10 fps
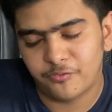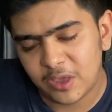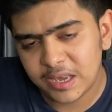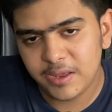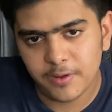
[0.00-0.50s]

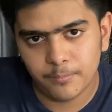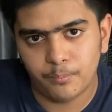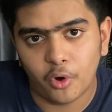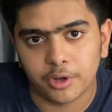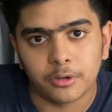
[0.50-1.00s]
very
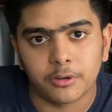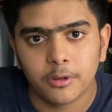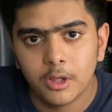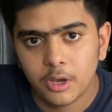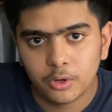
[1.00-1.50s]
important
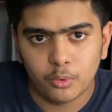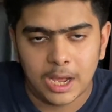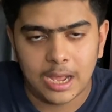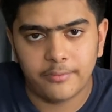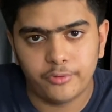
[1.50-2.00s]
to
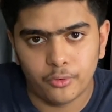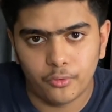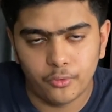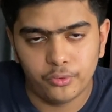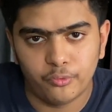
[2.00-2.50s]
have your
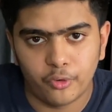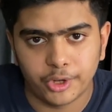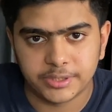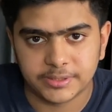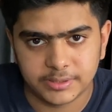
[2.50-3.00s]
own
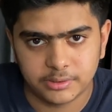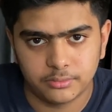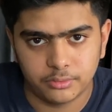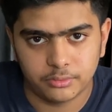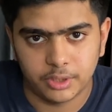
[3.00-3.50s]
voice
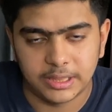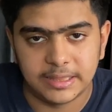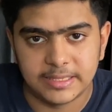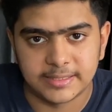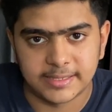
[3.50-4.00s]

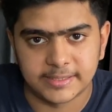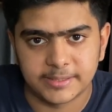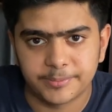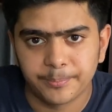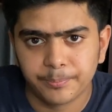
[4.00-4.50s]
in these
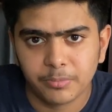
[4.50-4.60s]
essays.